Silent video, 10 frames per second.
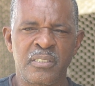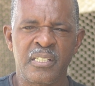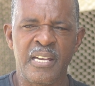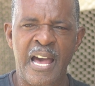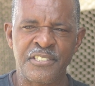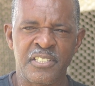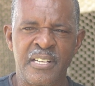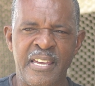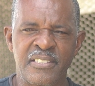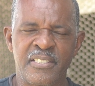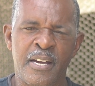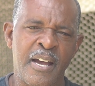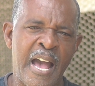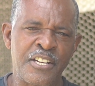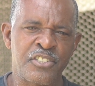the hatching eggs are
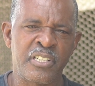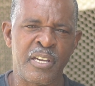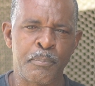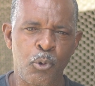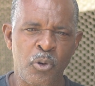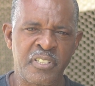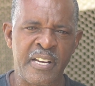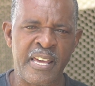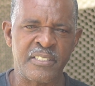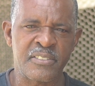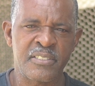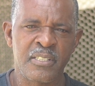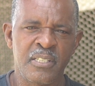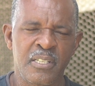actually imported eggs